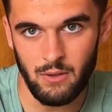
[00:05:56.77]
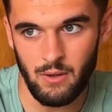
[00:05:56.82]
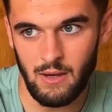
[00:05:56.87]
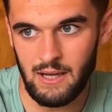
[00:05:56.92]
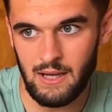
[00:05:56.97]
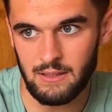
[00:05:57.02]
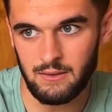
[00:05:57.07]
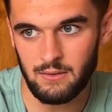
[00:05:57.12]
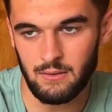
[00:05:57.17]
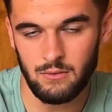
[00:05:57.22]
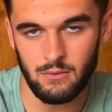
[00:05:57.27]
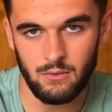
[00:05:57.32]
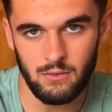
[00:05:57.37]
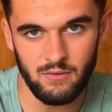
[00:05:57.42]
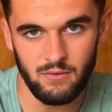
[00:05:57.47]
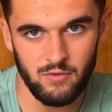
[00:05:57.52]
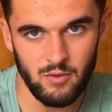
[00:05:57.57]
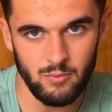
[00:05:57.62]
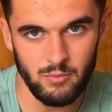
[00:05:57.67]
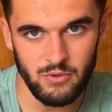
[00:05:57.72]
I had all the
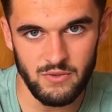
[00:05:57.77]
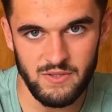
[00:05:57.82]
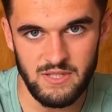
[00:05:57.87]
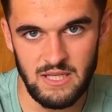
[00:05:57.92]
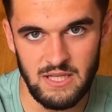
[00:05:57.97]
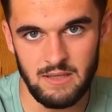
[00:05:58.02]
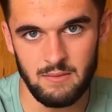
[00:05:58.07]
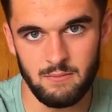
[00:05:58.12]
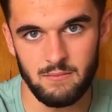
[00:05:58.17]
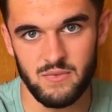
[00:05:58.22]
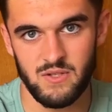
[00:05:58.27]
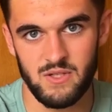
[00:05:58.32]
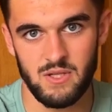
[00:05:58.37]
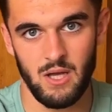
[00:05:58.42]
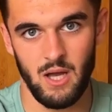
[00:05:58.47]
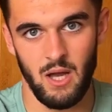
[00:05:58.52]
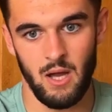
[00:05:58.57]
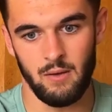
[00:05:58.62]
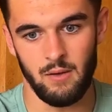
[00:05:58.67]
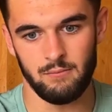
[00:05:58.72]
football teams
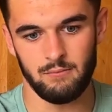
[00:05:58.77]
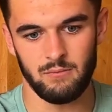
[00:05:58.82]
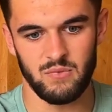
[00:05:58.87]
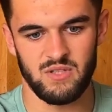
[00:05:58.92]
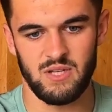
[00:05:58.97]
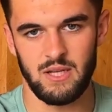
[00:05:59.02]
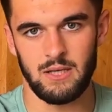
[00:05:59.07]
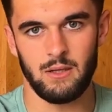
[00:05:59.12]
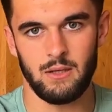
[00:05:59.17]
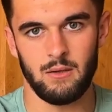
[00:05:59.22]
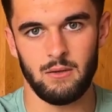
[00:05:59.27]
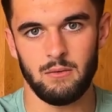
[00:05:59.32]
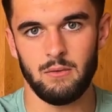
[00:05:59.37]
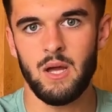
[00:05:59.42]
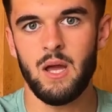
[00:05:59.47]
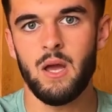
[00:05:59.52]
were saying, you know,